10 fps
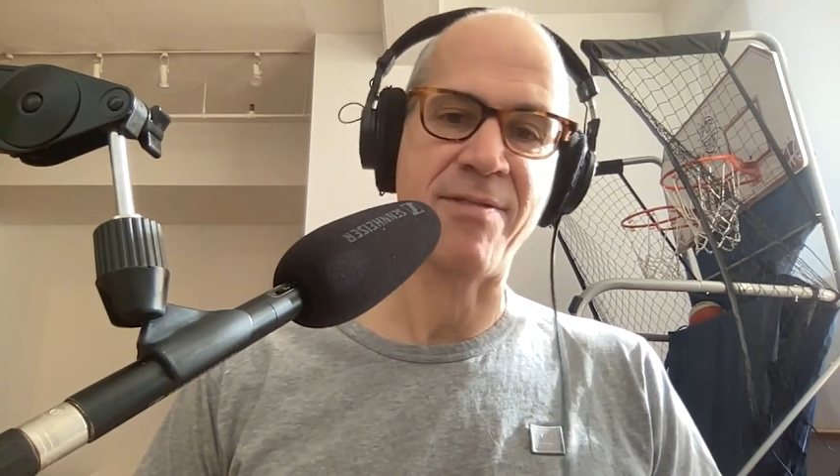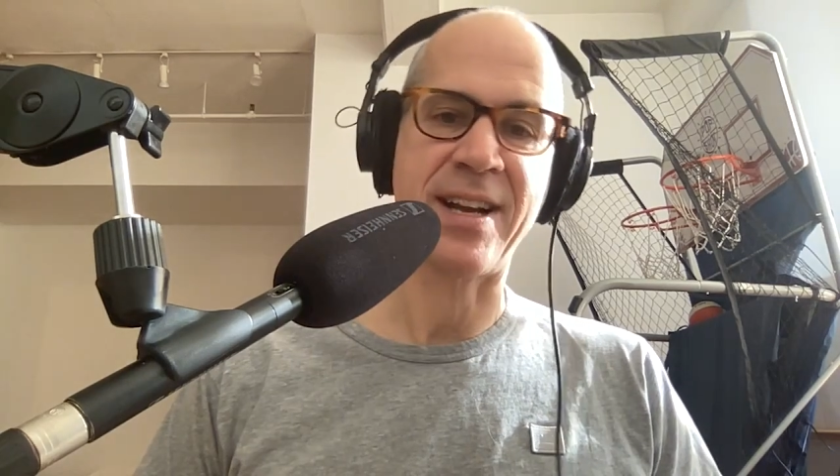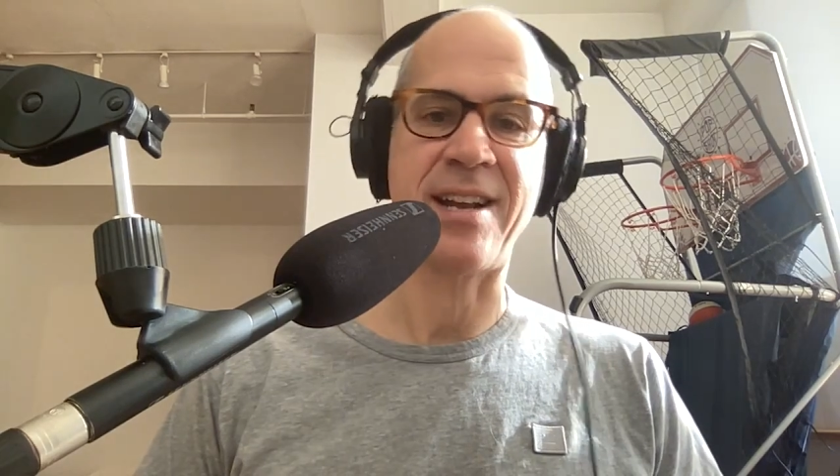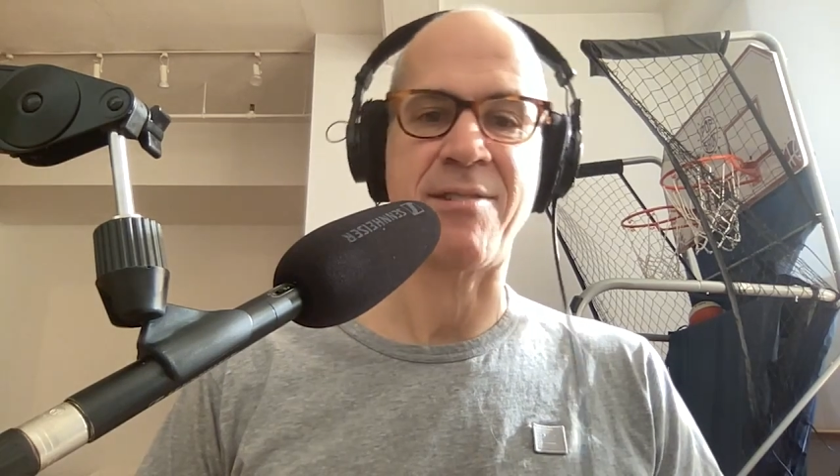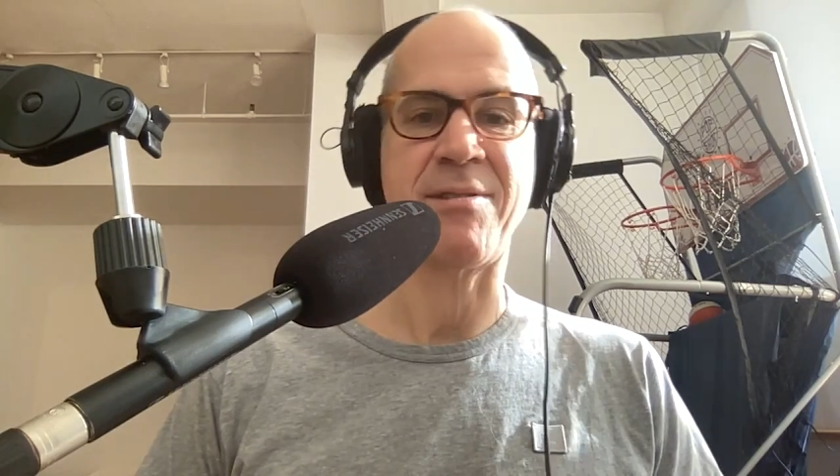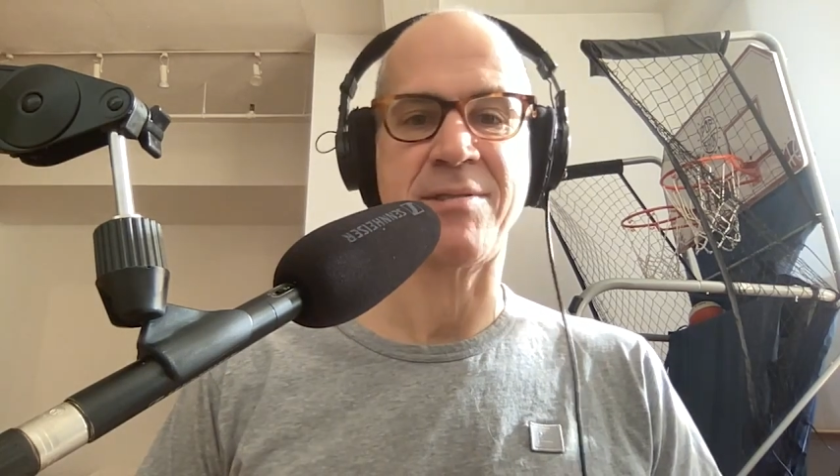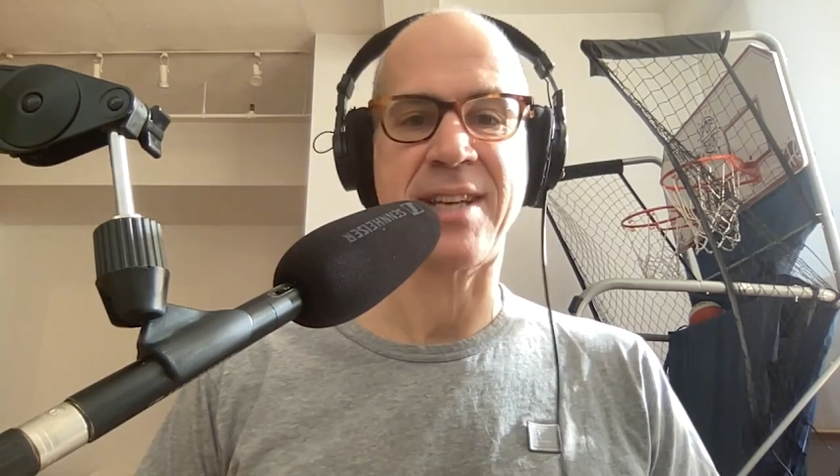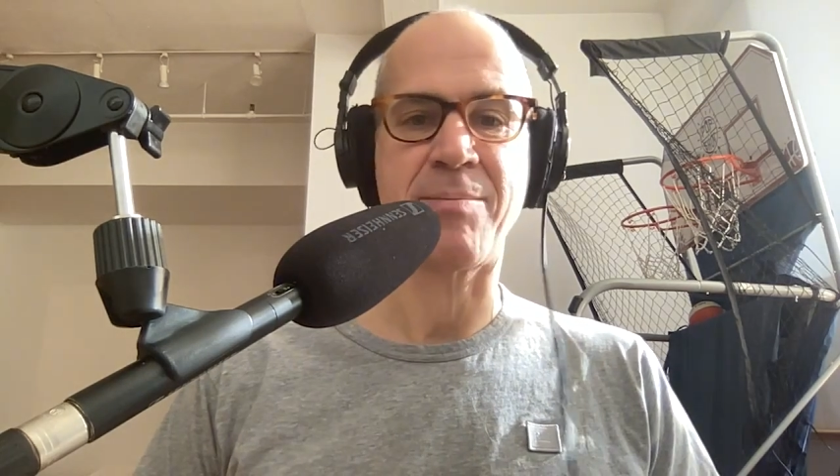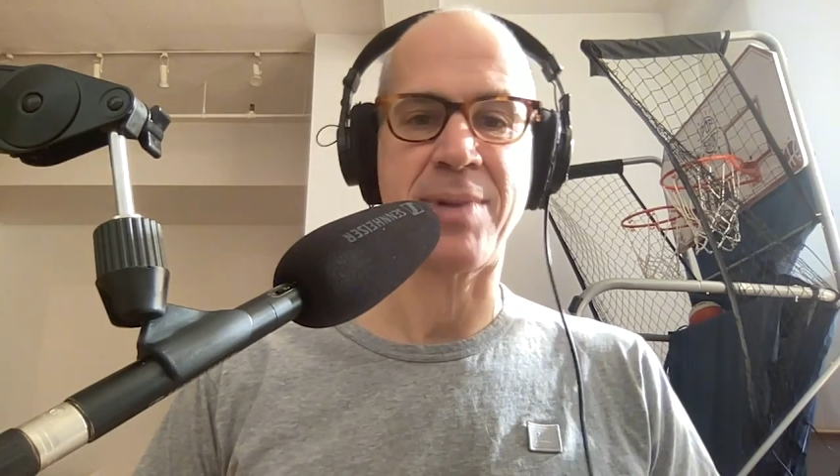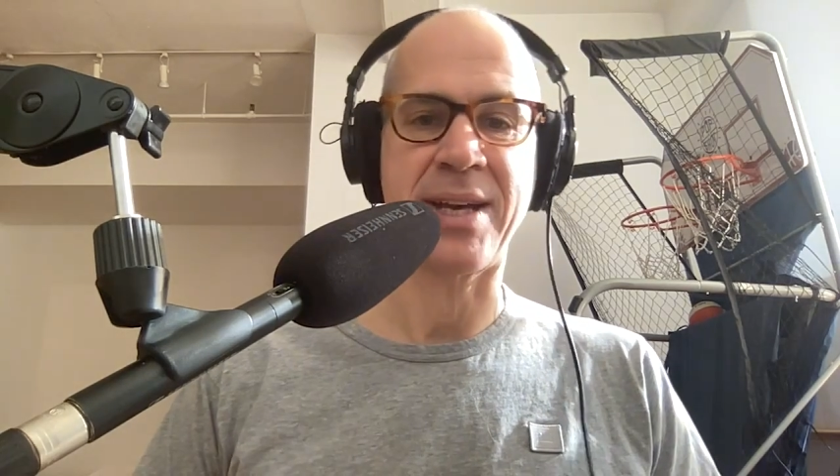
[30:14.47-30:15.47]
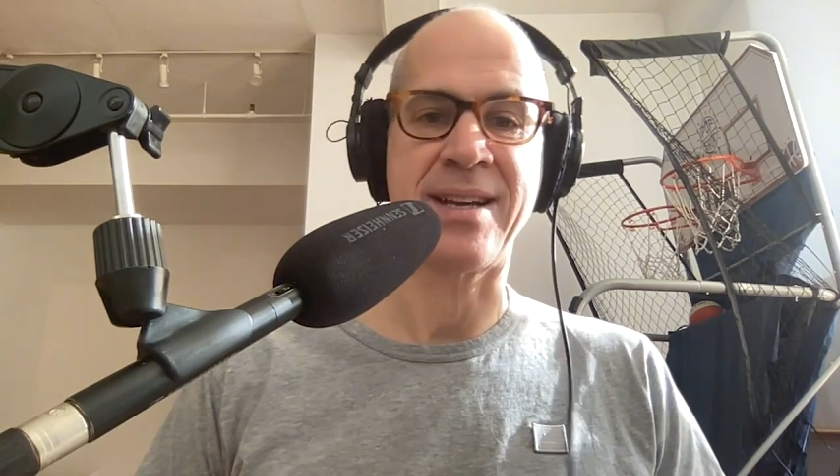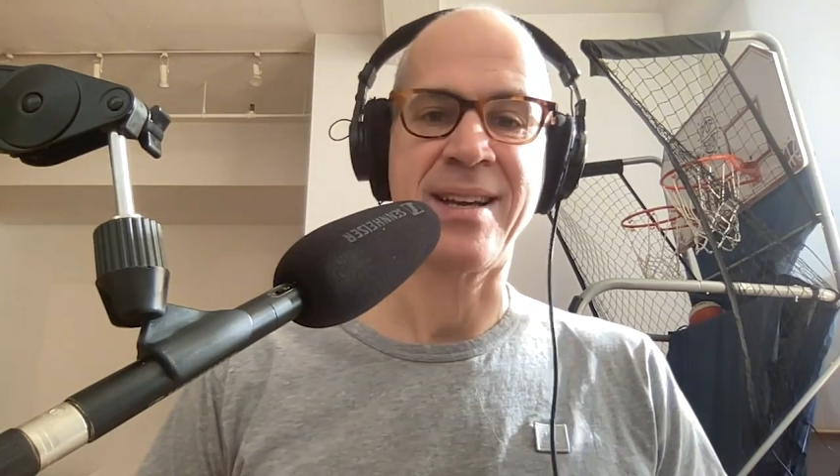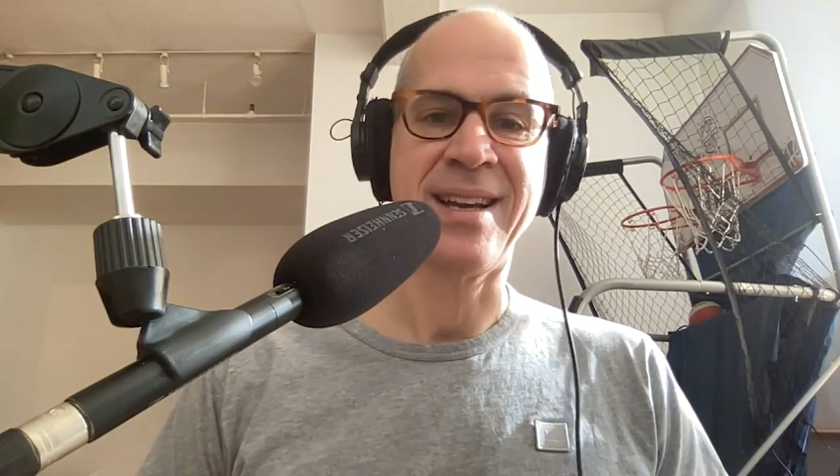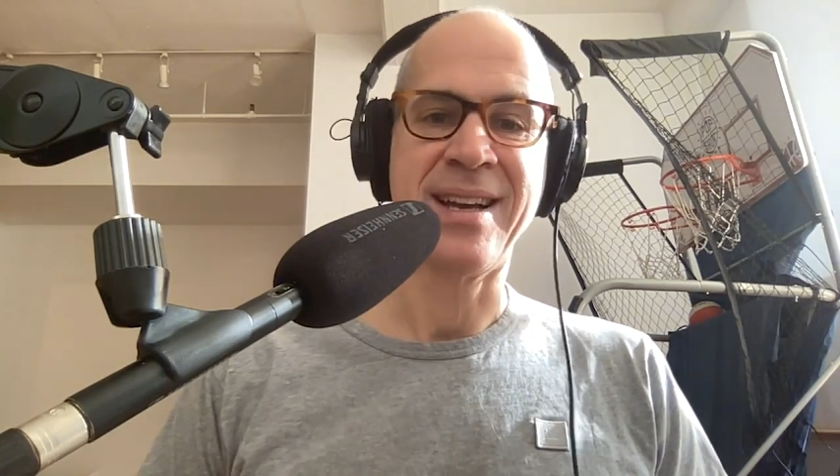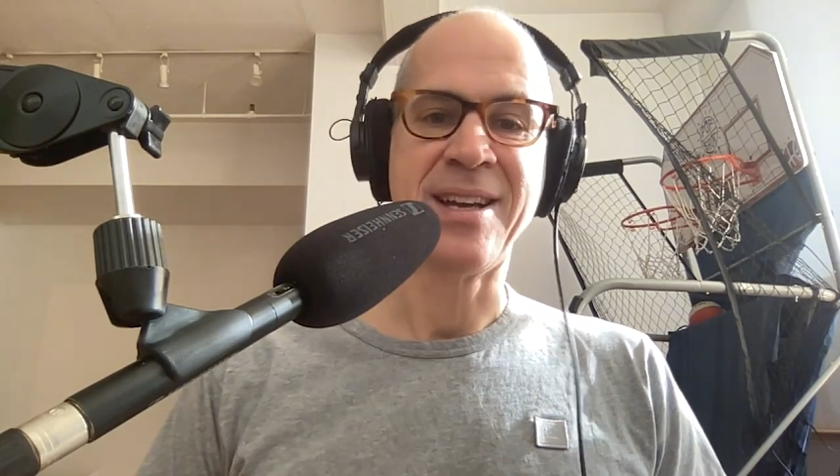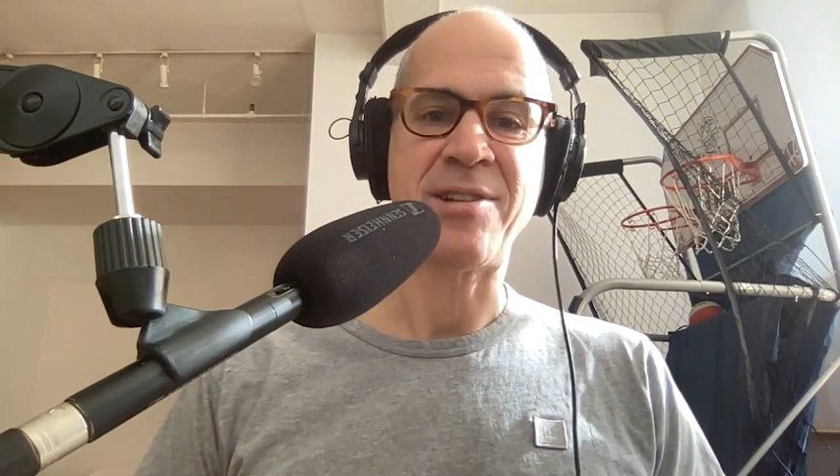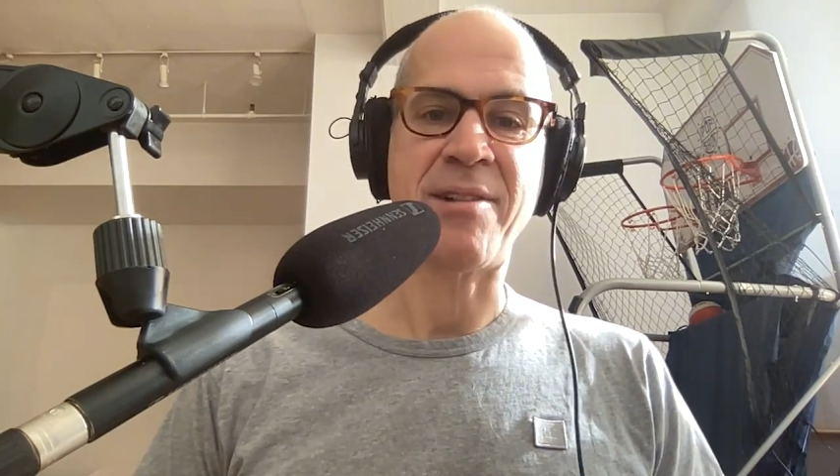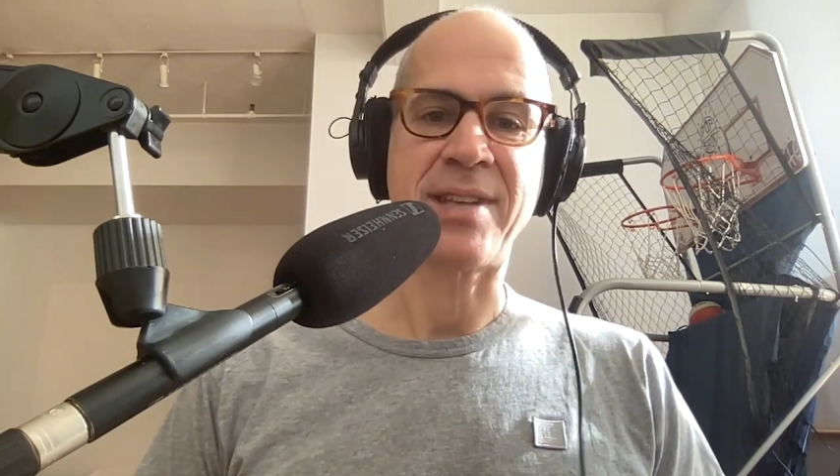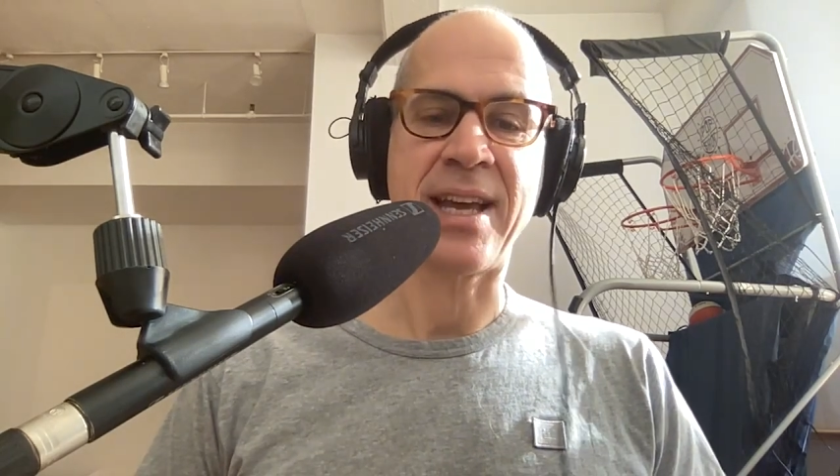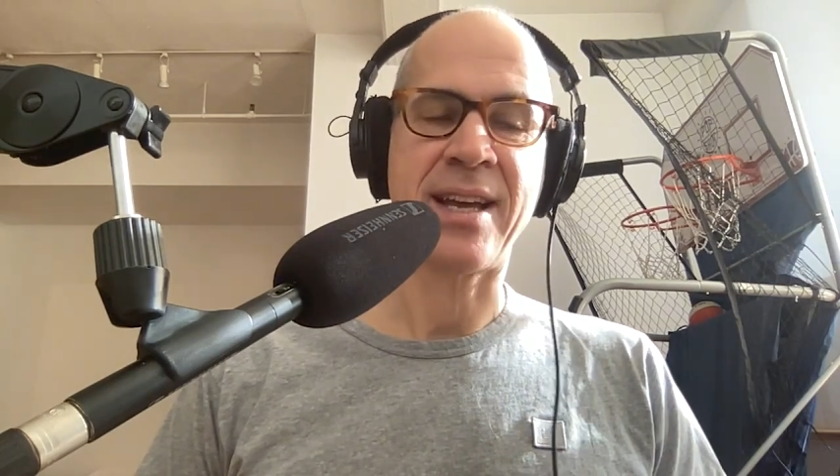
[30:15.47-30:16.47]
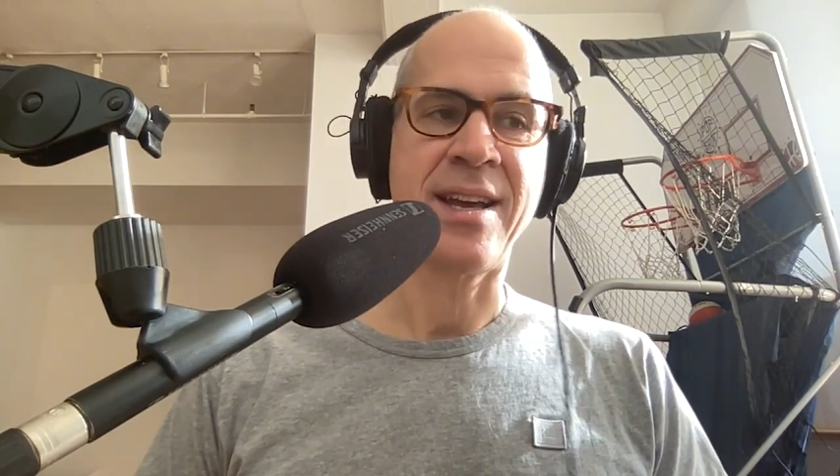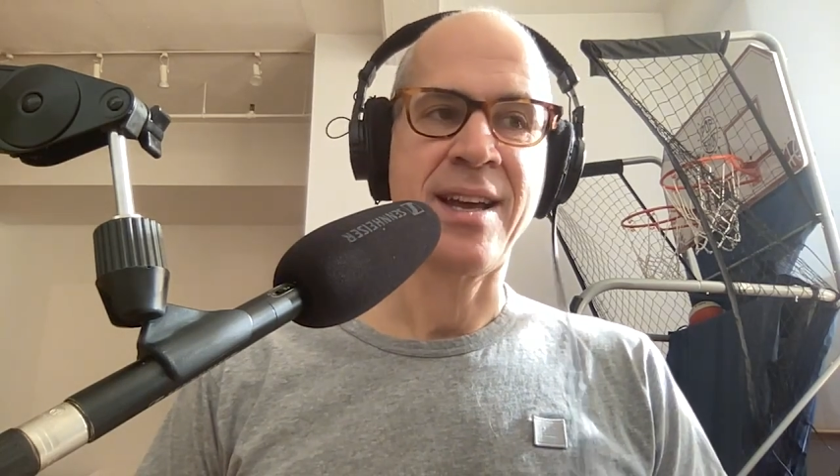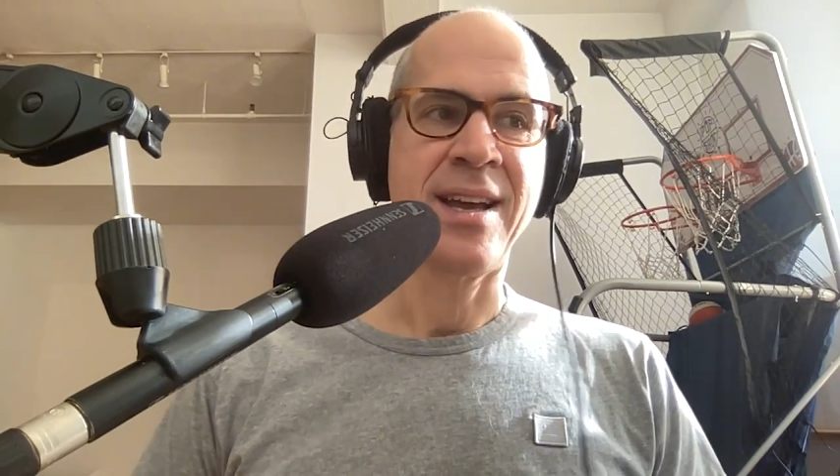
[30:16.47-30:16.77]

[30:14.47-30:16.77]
And I knew he was like a big, so I was like,